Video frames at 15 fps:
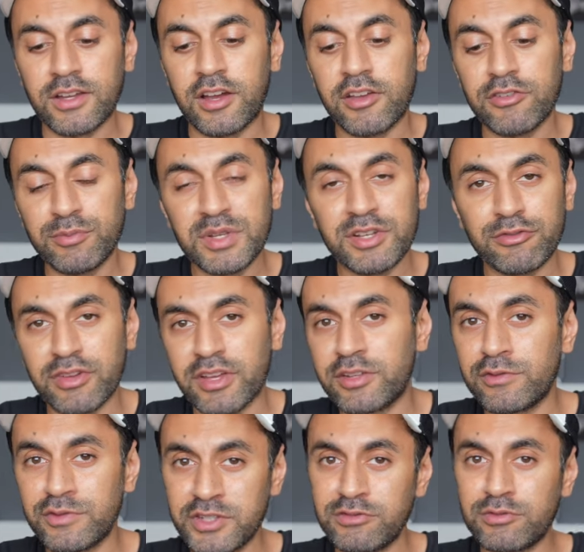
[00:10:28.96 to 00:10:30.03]
I've been a fan
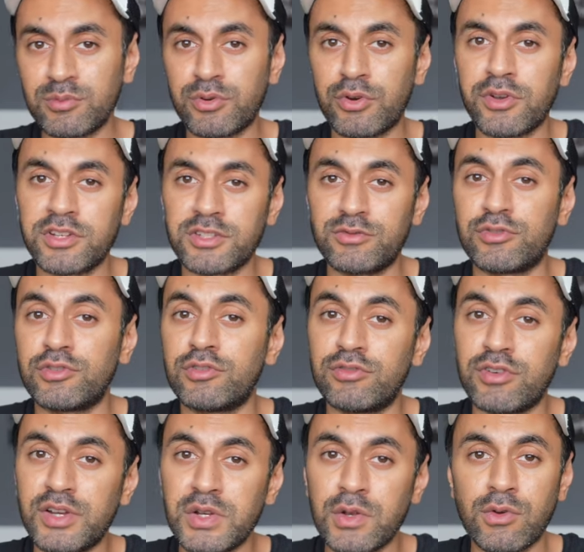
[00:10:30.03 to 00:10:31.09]
of Divoom products for a
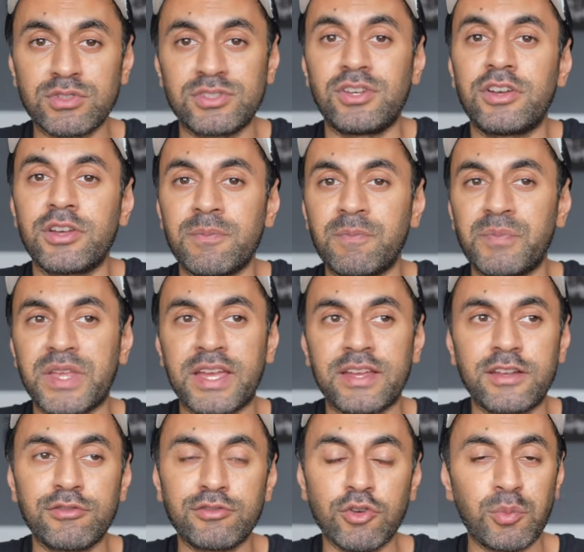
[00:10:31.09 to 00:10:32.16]
very long time
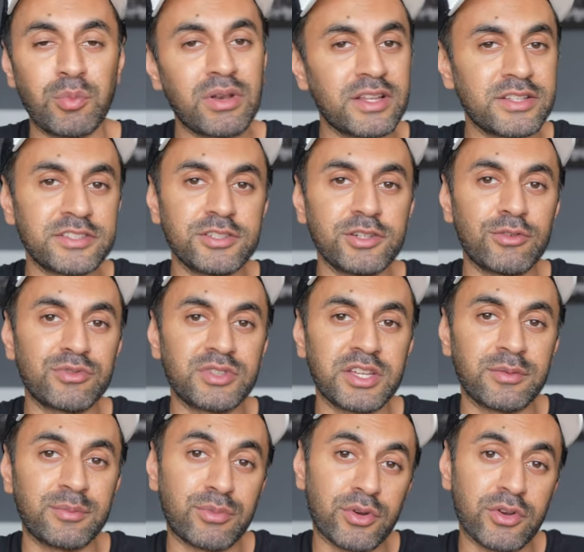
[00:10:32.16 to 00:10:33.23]
and I've got plenty of
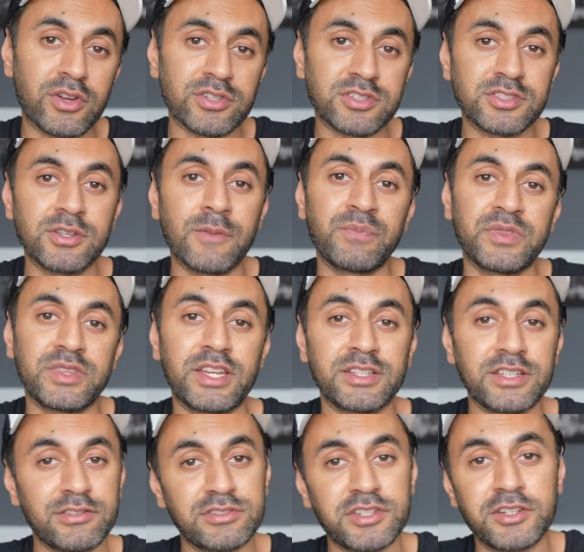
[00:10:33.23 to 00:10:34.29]
their products that
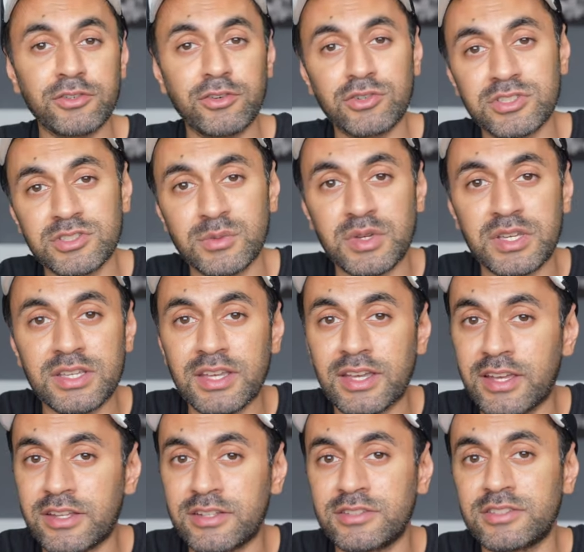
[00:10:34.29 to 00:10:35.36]
they've sent across to me
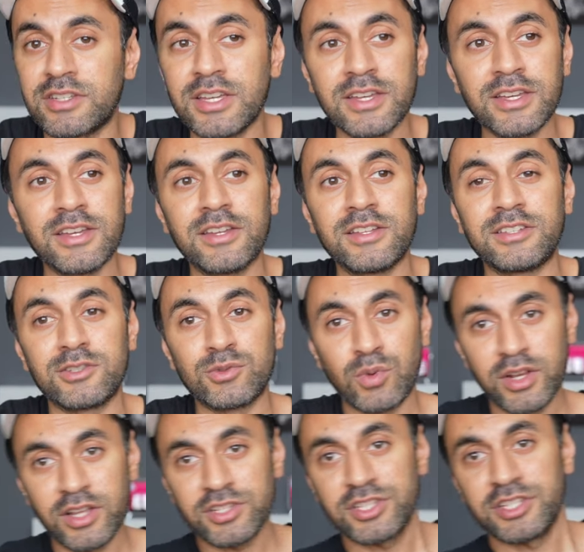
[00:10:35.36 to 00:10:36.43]
and there's
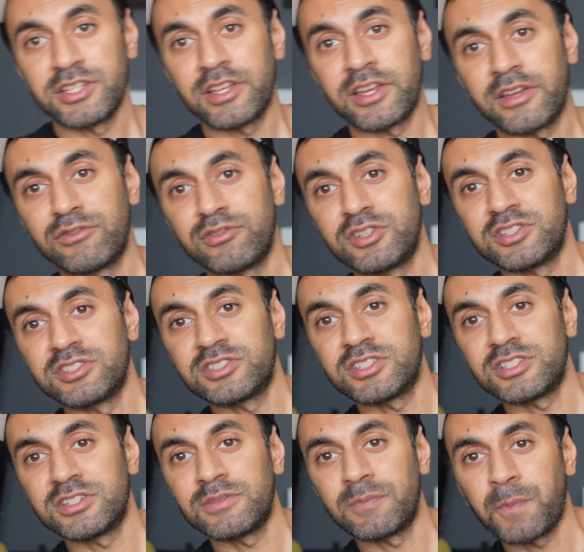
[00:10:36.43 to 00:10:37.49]
one actually there if you can
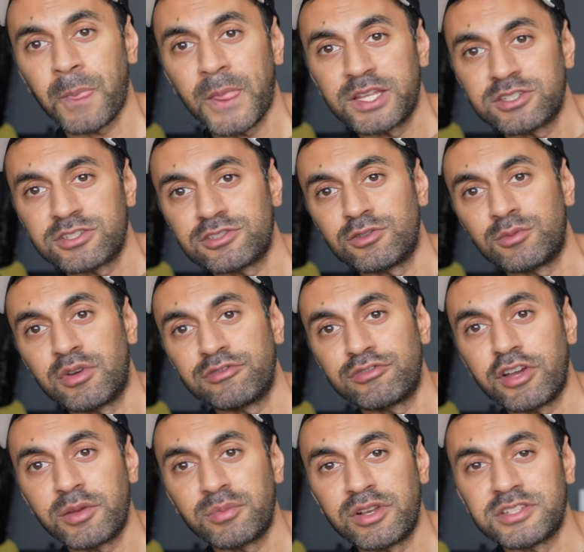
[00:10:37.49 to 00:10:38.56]
see just on my
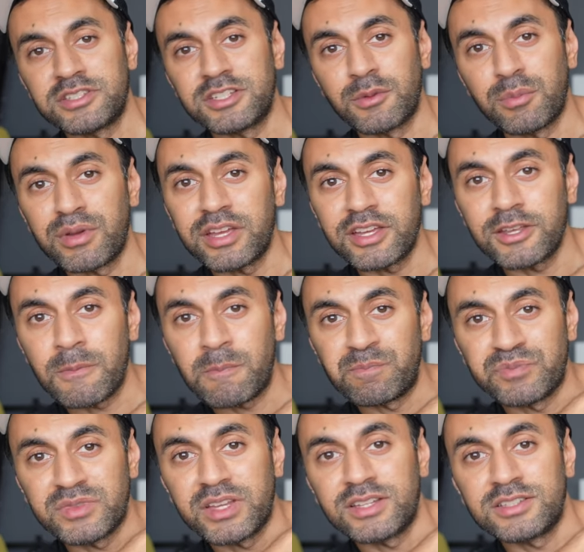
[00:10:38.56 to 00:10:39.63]
fireplace at the back
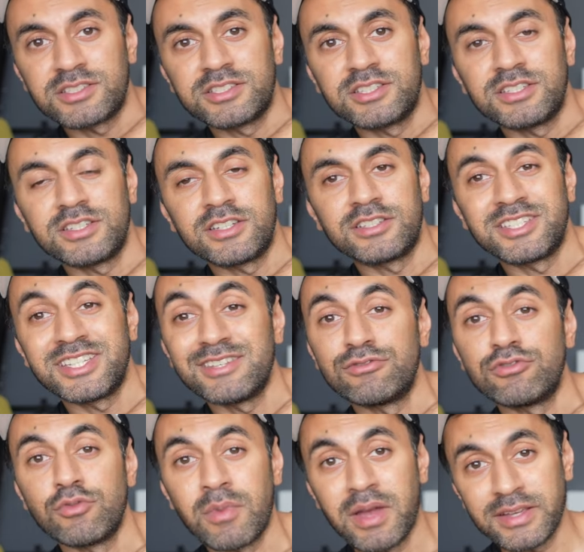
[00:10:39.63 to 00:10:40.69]
that's the uh,
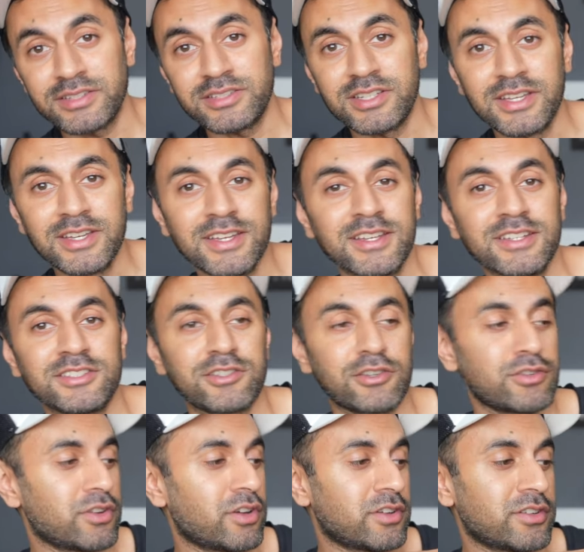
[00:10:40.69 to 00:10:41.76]
Tivoo Max
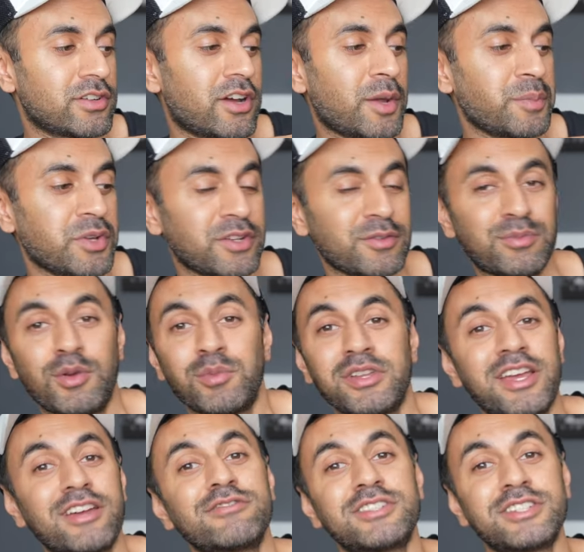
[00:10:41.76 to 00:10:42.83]
so I'm going to probably
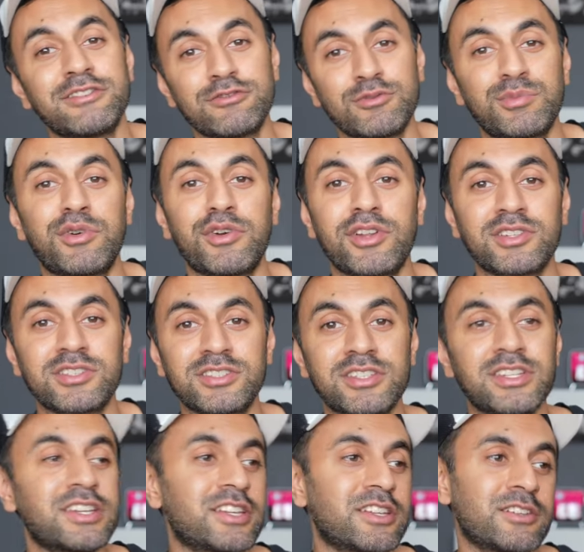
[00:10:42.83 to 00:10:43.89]
have a Divoom product
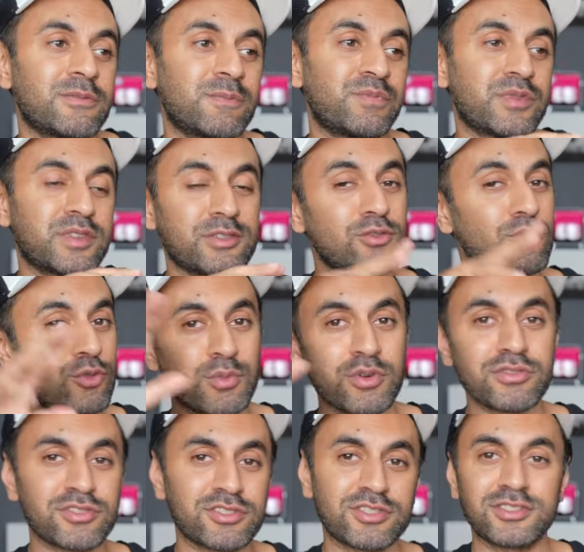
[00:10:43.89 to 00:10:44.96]
in
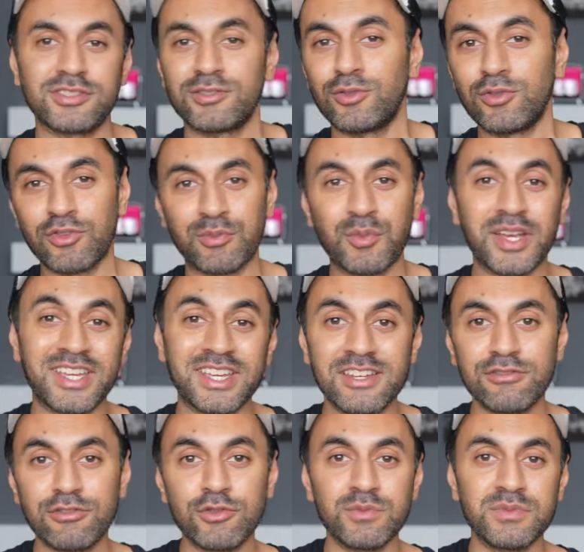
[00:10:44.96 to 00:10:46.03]
almost all of my key
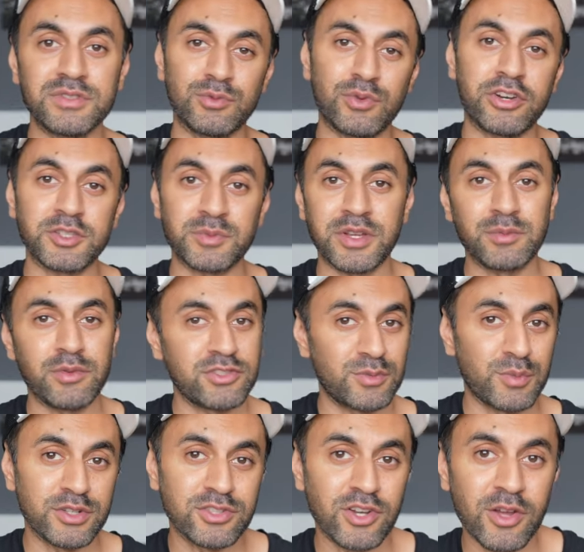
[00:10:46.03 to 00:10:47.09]
rooms where I spend most of
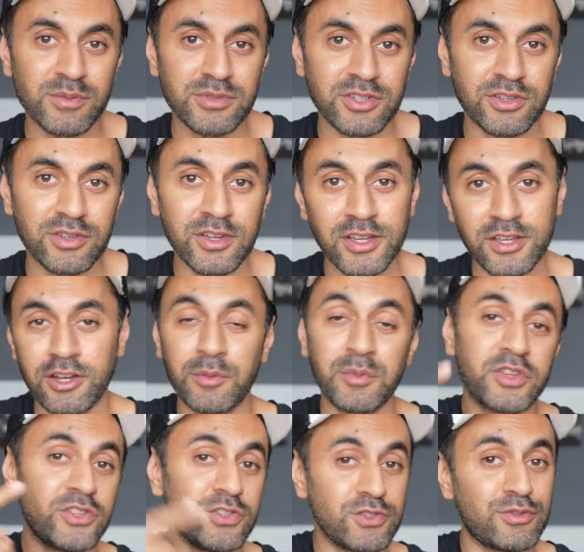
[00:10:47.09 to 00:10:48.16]
my time. So I'm a
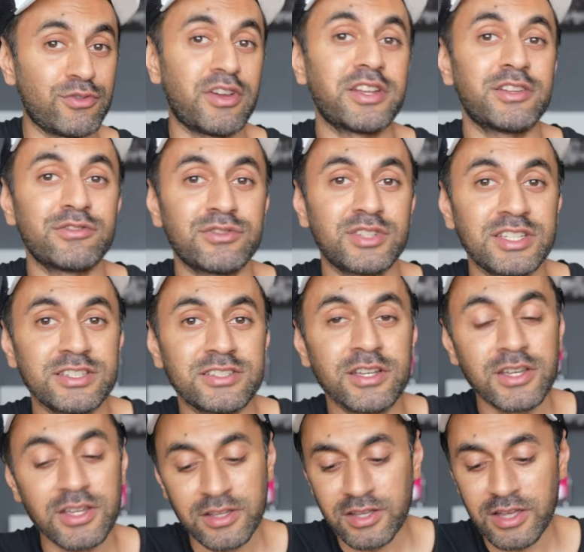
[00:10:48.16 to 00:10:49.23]
huge fan of these
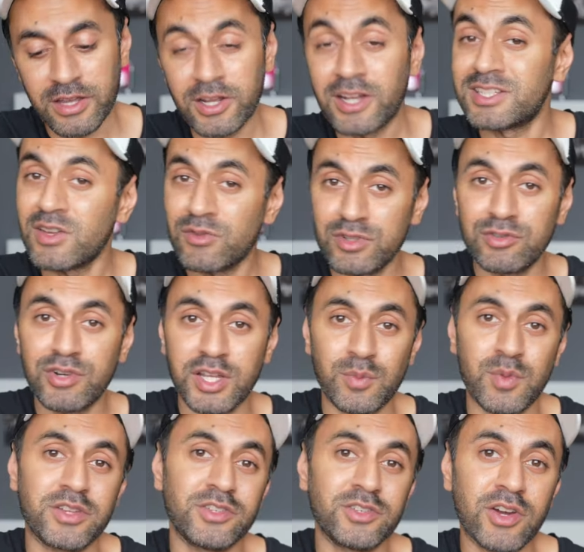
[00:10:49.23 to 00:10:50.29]
and I definitely
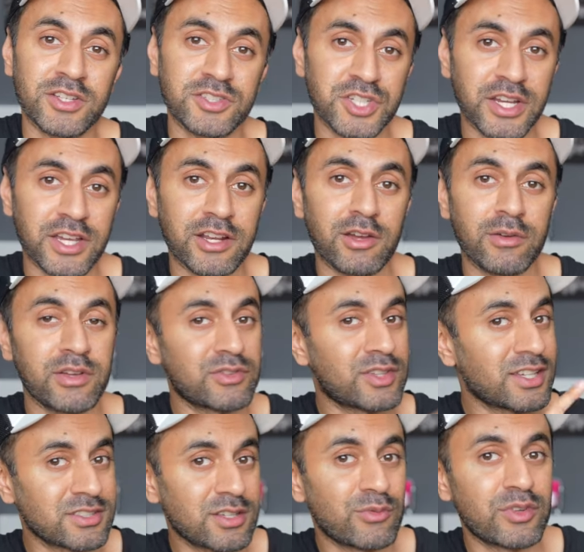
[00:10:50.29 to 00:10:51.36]
recommend you guys check it out if
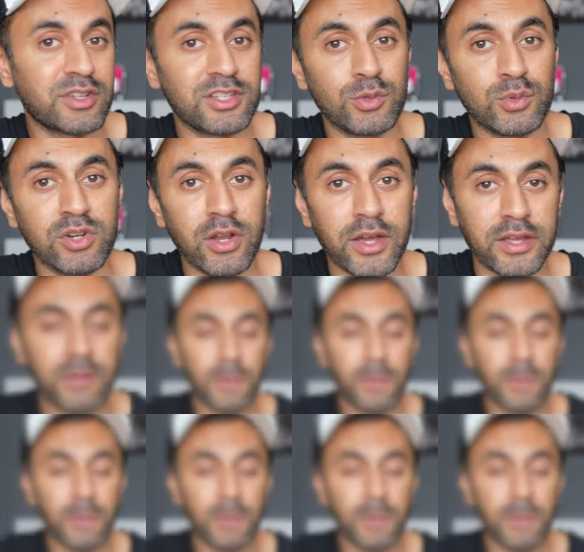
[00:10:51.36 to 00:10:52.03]
that's something you would like.